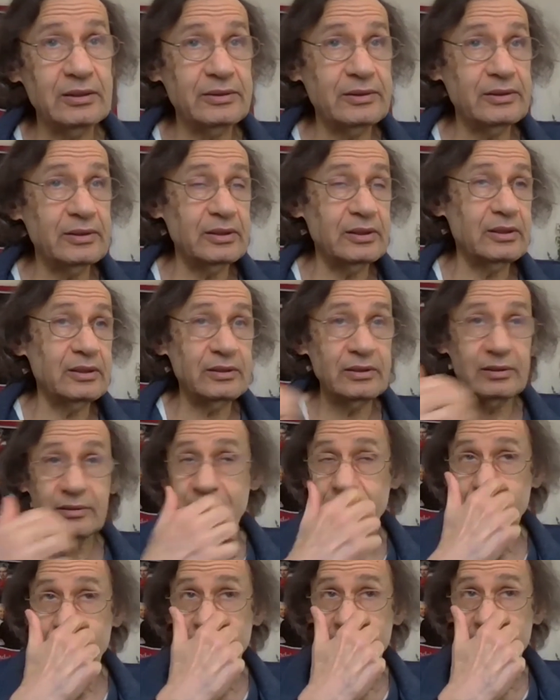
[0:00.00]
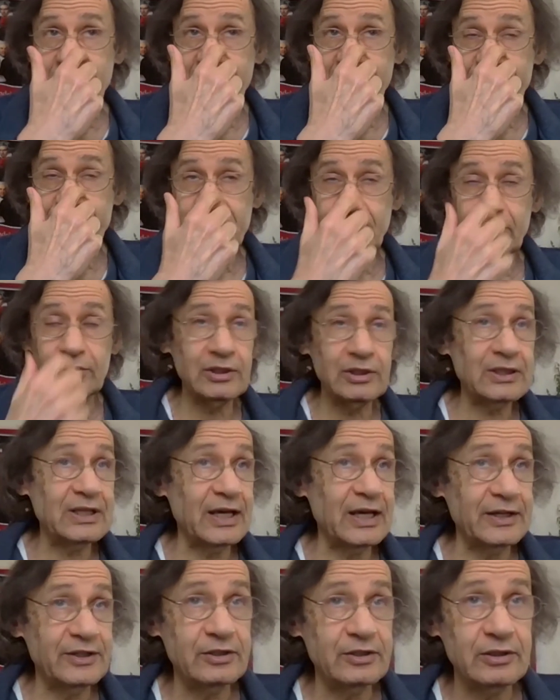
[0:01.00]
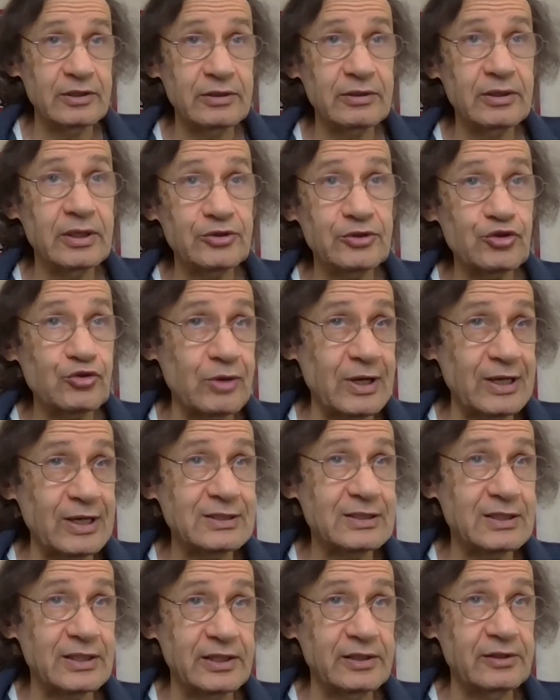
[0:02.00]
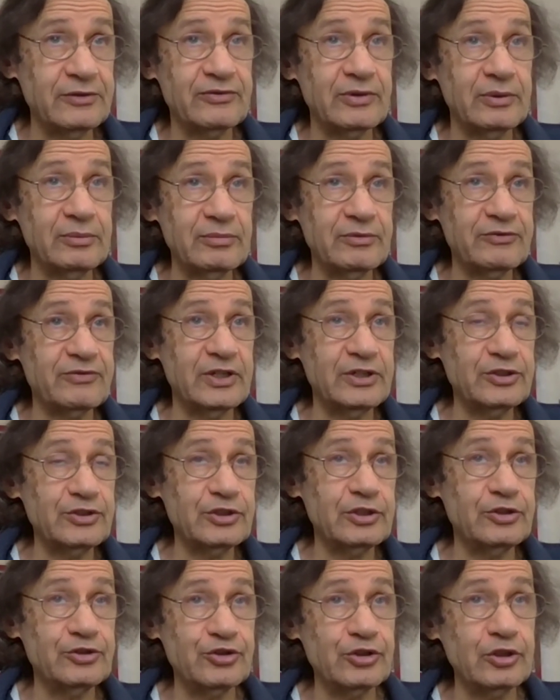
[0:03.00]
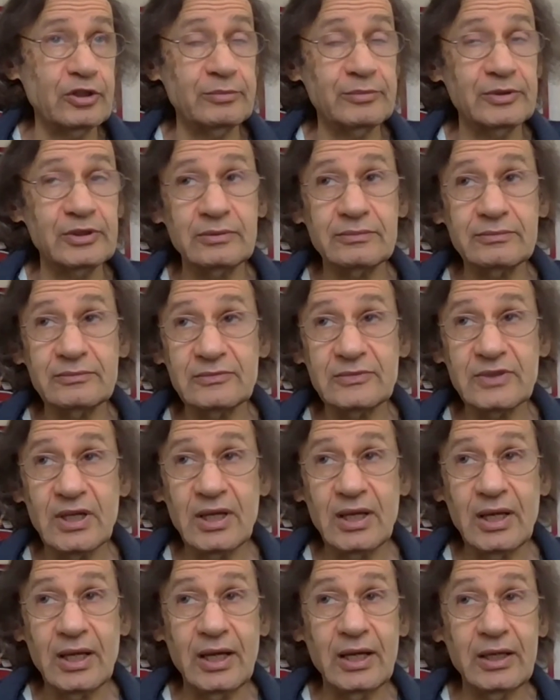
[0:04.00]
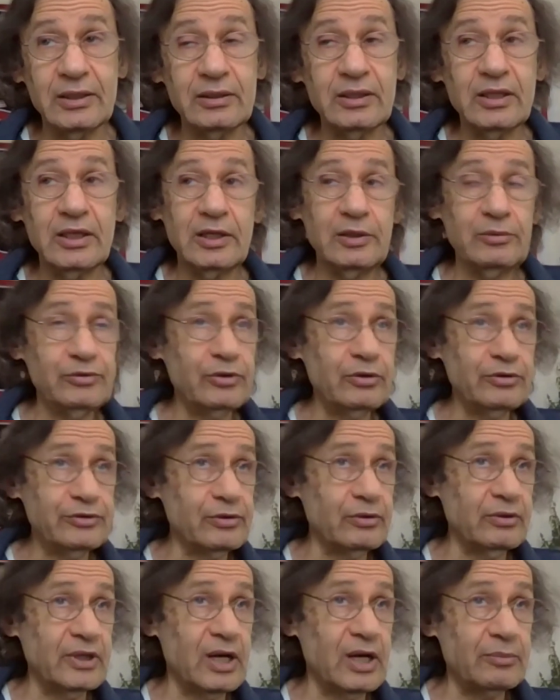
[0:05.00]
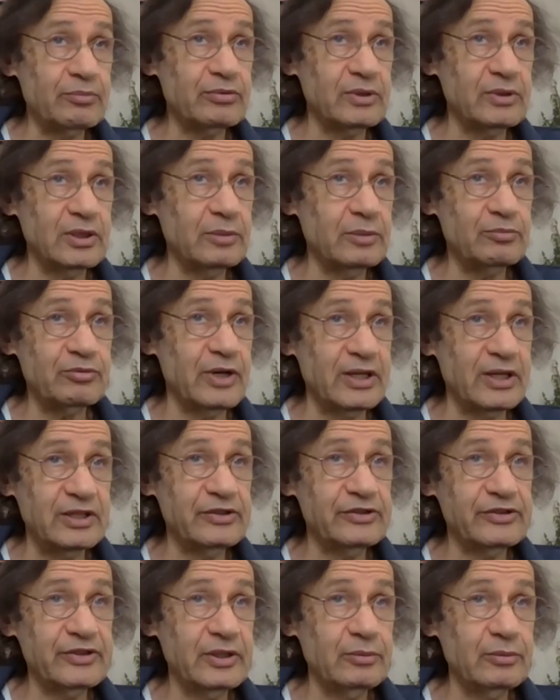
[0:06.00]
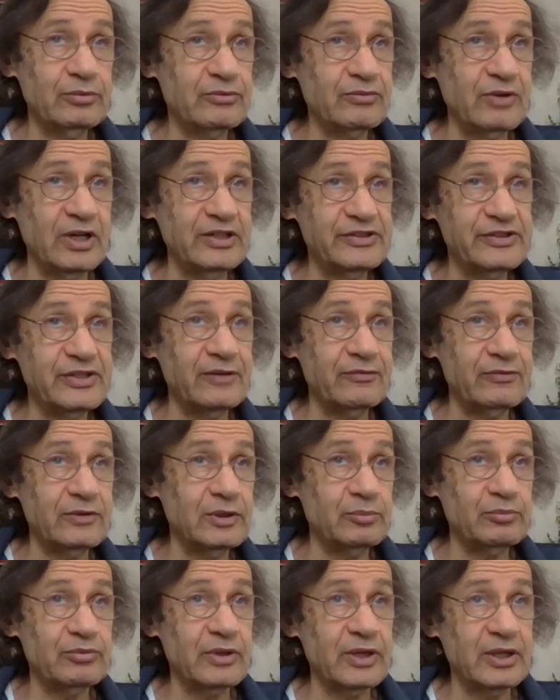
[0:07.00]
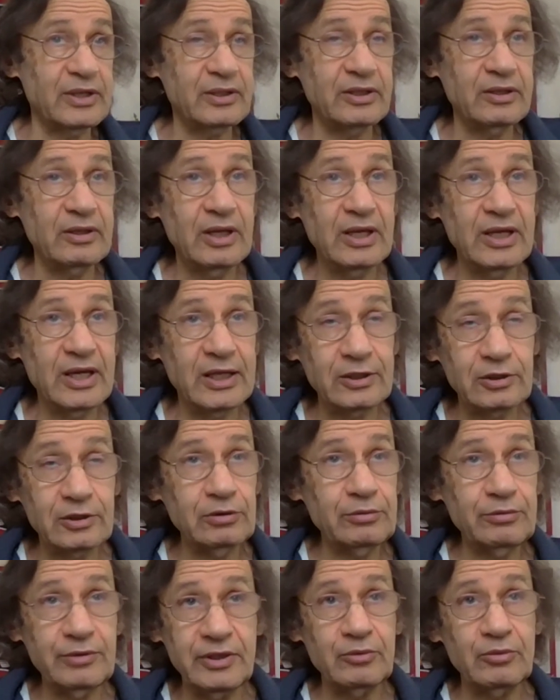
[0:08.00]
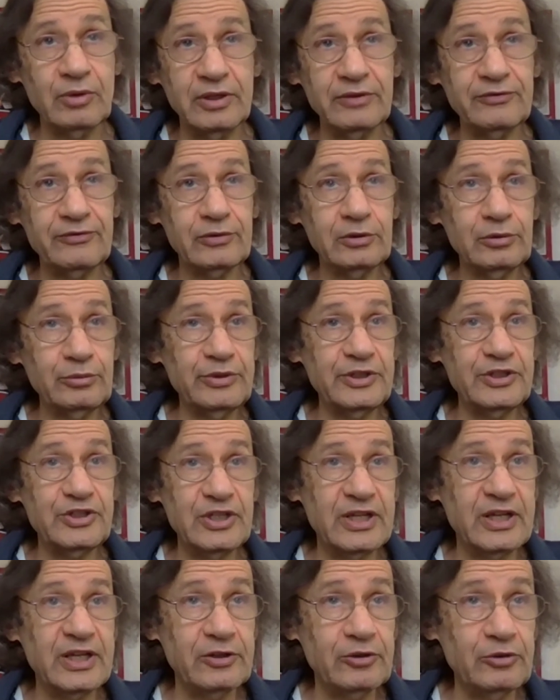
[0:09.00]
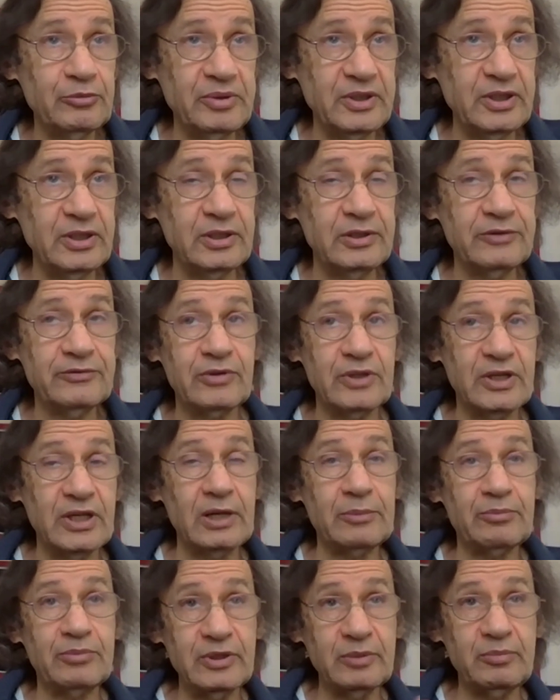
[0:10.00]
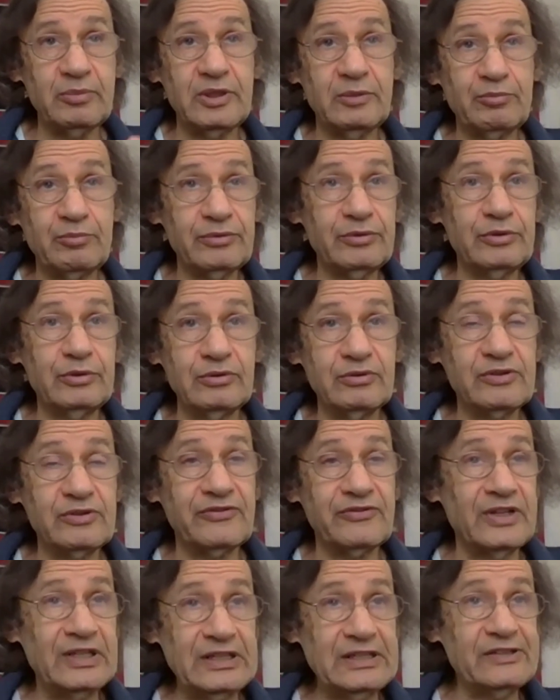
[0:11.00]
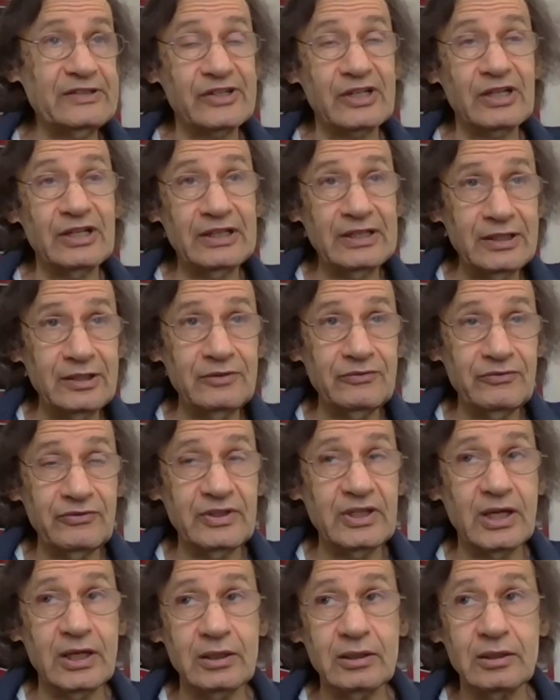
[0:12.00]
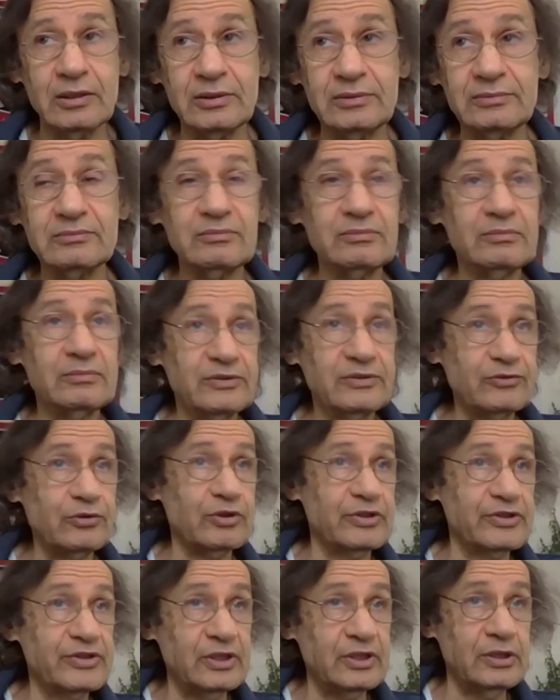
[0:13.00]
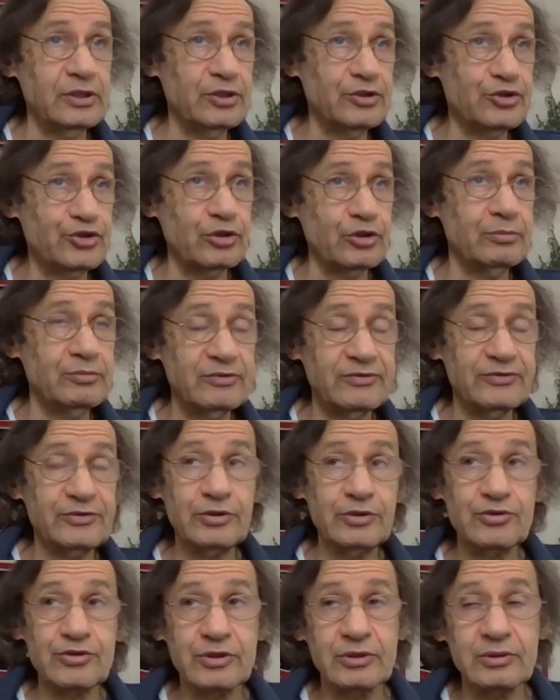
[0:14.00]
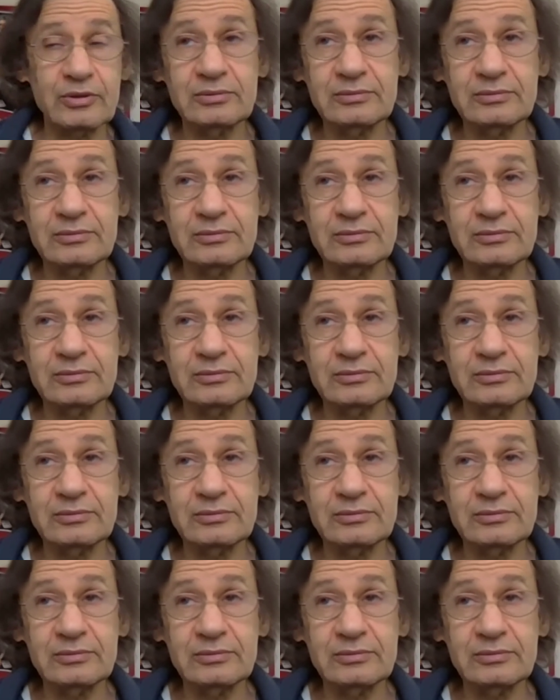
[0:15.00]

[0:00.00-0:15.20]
You're going to have Sonnenleitner translated from the French to German. And he was also an opera librettist. He would write 7 libretti, including one for Luigi Cherubini for an opera to be produced, Faniska, in Vienna, but of course in the German version.